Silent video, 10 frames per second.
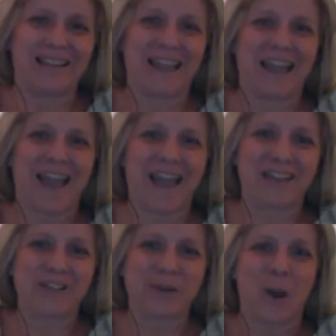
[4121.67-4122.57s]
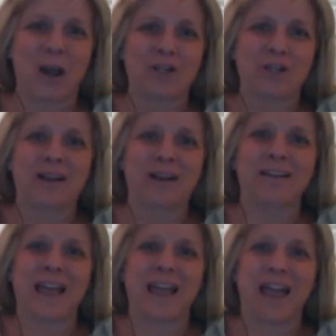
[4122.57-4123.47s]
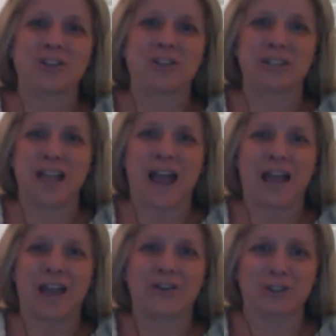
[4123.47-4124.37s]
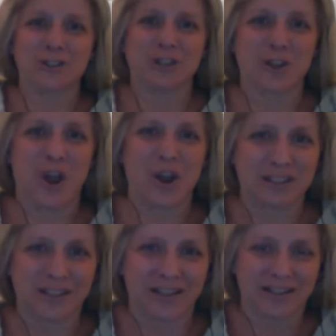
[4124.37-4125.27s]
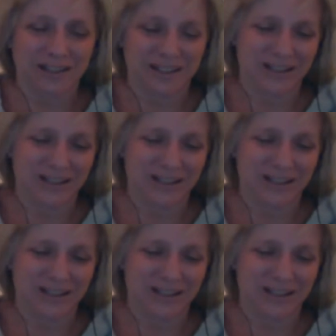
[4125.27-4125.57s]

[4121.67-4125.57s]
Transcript: Yeah, she walks around his head. She's tired. She's exhausted.